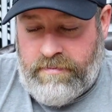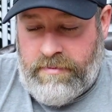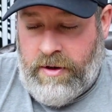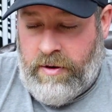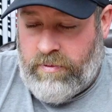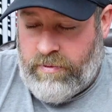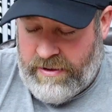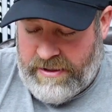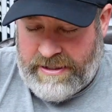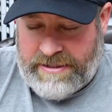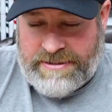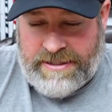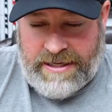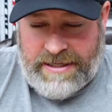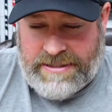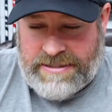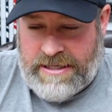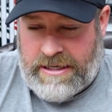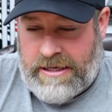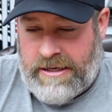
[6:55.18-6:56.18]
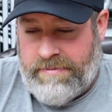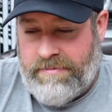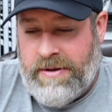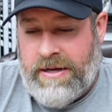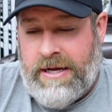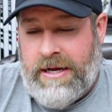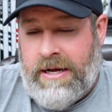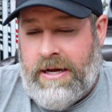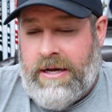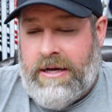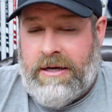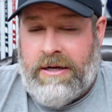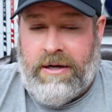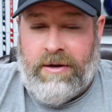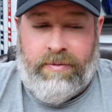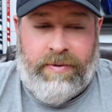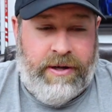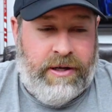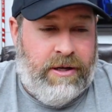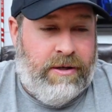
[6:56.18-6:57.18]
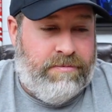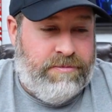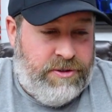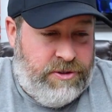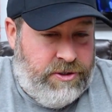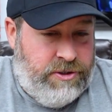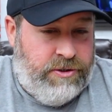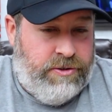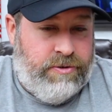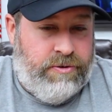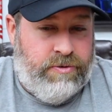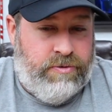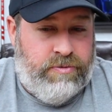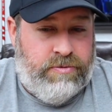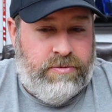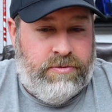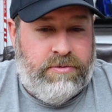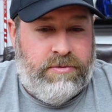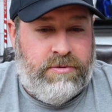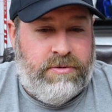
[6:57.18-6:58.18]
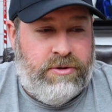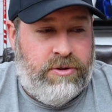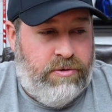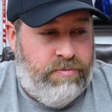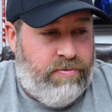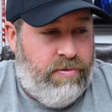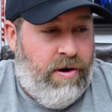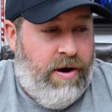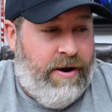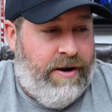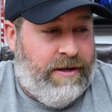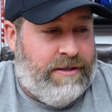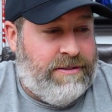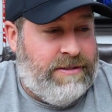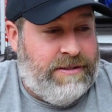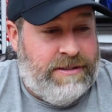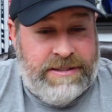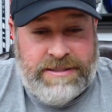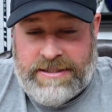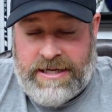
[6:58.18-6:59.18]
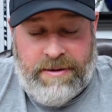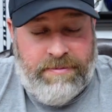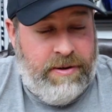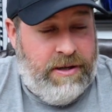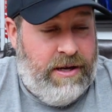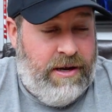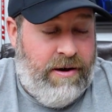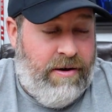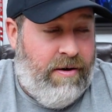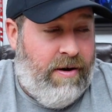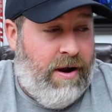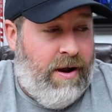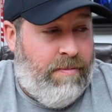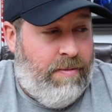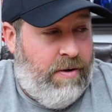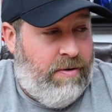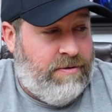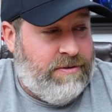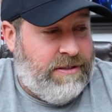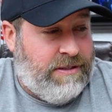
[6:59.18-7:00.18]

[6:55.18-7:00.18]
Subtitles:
really exciting time when it comes to new products, and this time of year I'm always